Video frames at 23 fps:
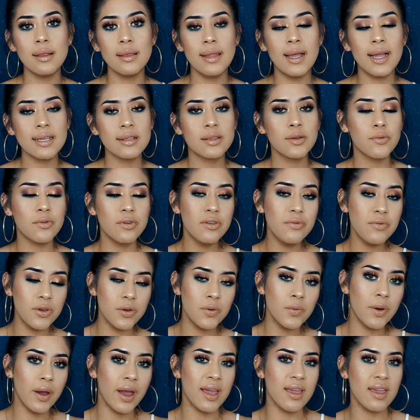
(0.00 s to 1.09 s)
liked the
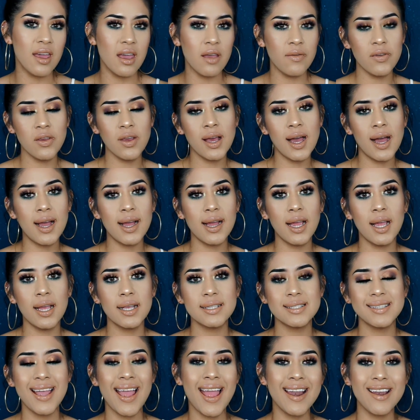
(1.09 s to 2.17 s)
review I gave you
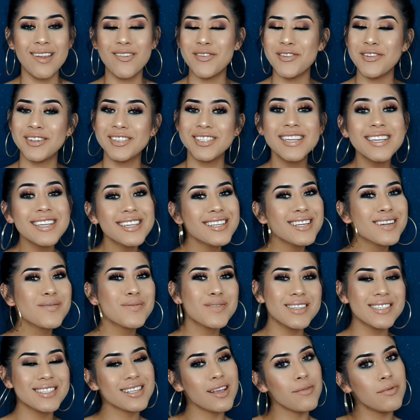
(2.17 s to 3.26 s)
guys, and if you did,
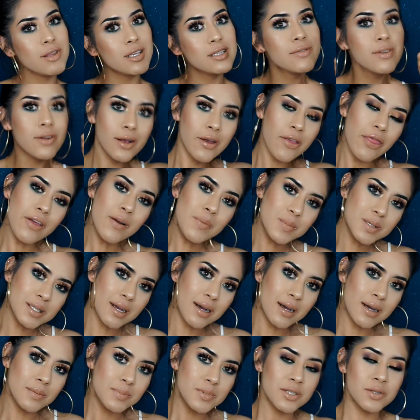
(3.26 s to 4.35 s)
please give this video a thumbs
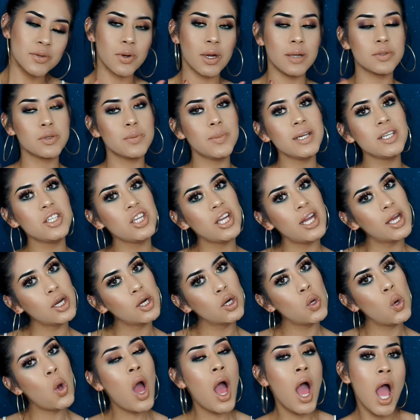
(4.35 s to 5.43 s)
up, subscribe to my
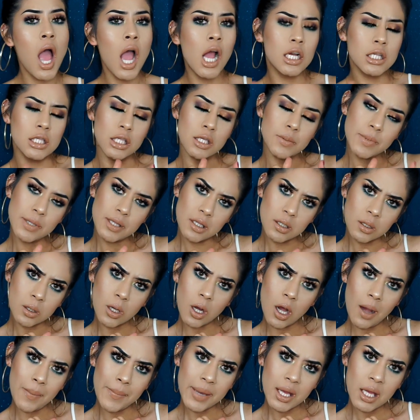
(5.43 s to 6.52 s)
channel, and leave me a little
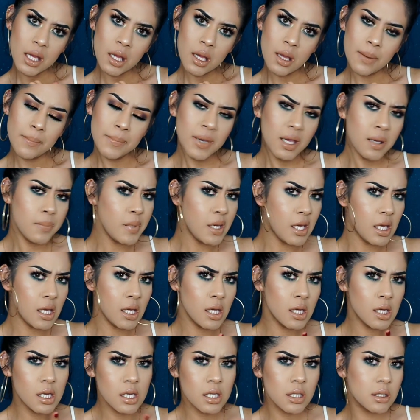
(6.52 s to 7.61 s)
comment
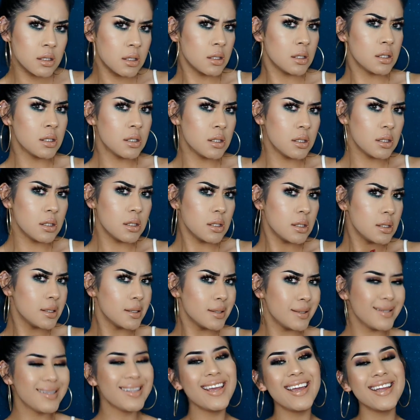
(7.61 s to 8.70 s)
maybe.
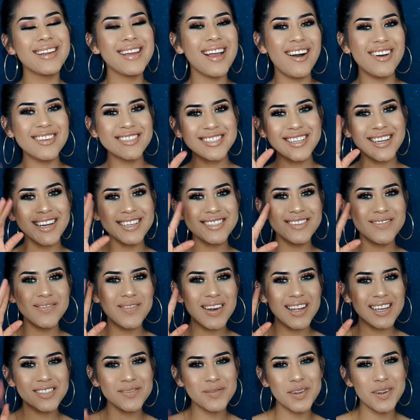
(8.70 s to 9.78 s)
And yeah, I'll see you guys on
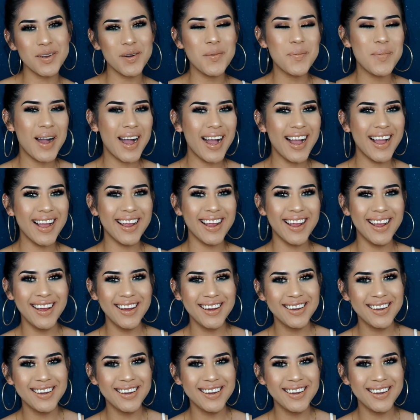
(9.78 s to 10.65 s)
my next video. Bye.